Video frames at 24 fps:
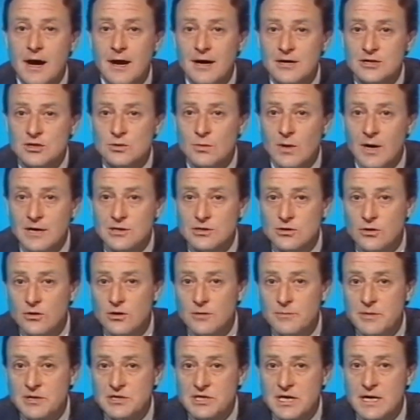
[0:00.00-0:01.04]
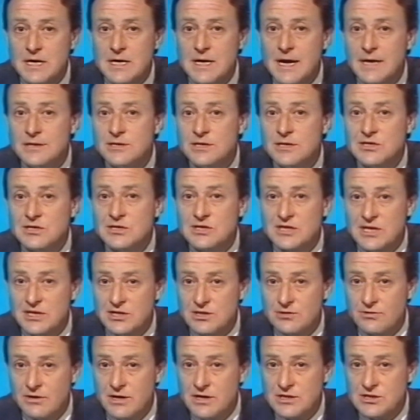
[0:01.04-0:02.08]
Artois tournament in London
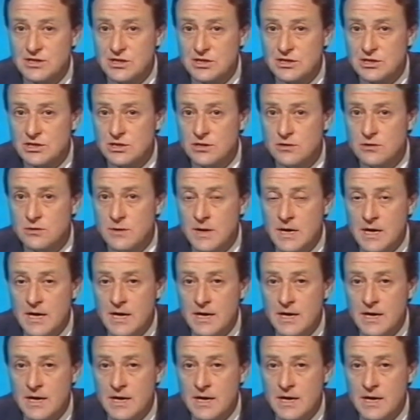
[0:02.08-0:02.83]
6-3, 6-2.